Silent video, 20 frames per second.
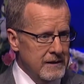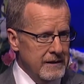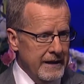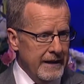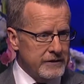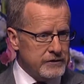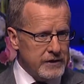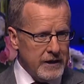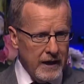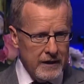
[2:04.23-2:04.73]

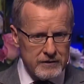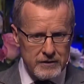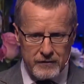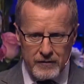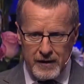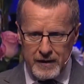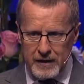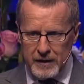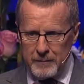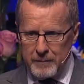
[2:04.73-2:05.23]
And she got to
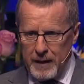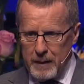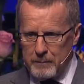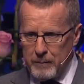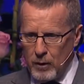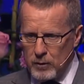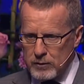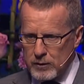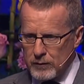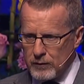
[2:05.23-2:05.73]
thinking about
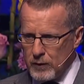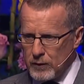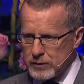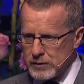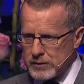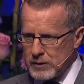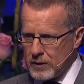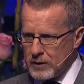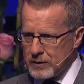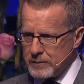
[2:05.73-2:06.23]
both of those
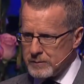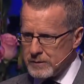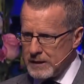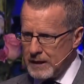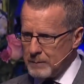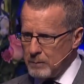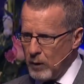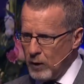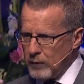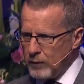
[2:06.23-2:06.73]

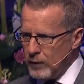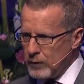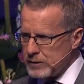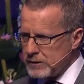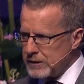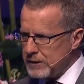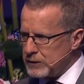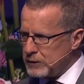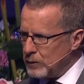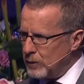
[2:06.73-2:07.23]
circumstances, both of those
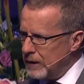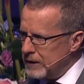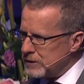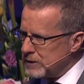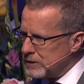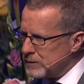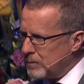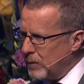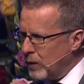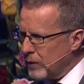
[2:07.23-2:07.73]

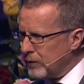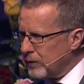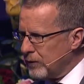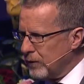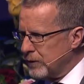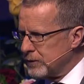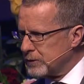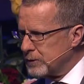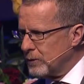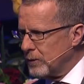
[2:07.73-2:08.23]
situations, both of
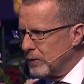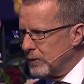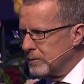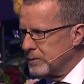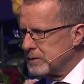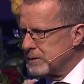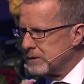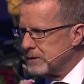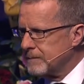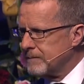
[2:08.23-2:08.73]
those
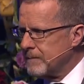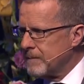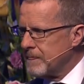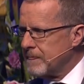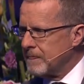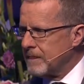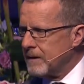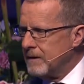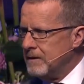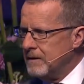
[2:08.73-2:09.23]
groups.
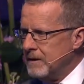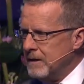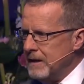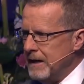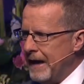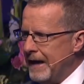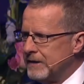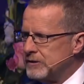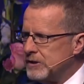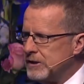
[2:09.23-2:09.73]

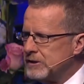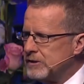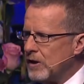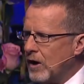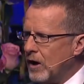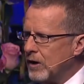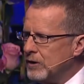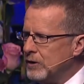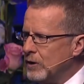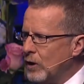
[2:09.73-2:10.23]
And she
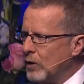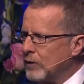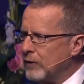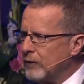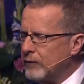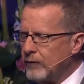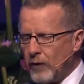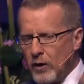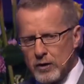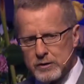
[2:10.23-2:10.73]
thought, the
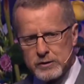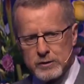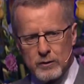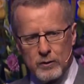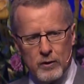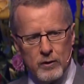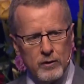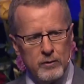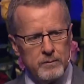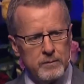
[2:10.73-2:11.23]
first
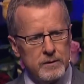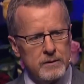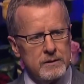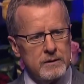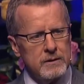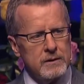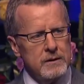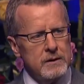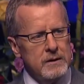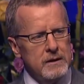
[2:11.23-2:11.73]
group
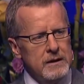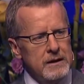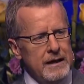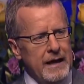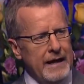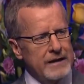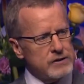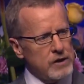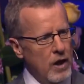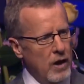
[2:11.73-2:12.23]

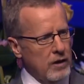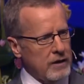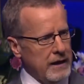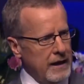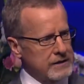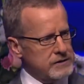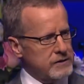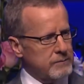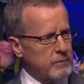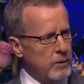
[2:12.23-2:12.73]
has all
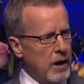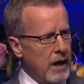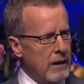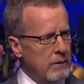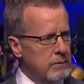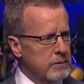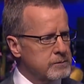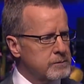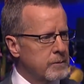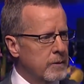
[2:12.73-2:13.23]
kinds of
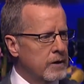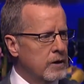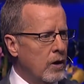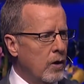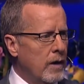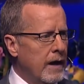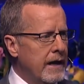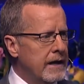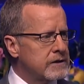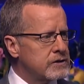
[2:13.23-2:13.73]
problems but
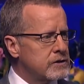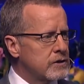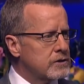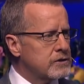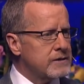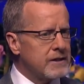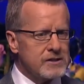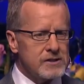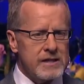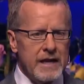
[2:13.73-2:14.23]
no answers,
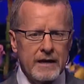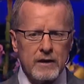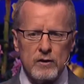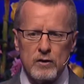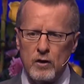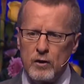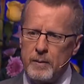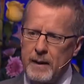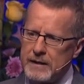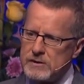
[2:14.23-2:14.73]
and the second
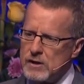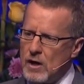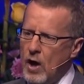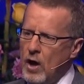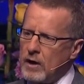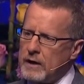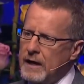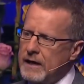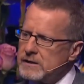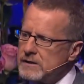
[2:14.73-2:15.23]
group has
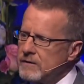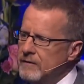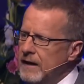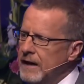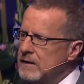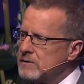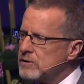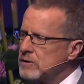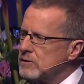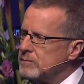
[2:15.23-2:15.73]
all kinds of
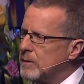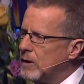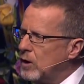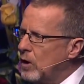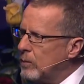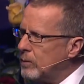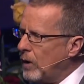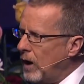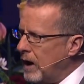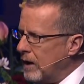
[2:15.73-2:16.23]
answers but
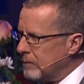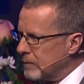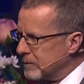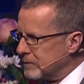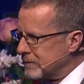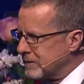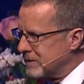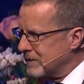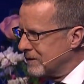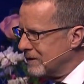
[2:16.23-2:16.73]
no
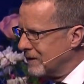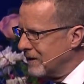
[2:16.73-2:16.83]
problems.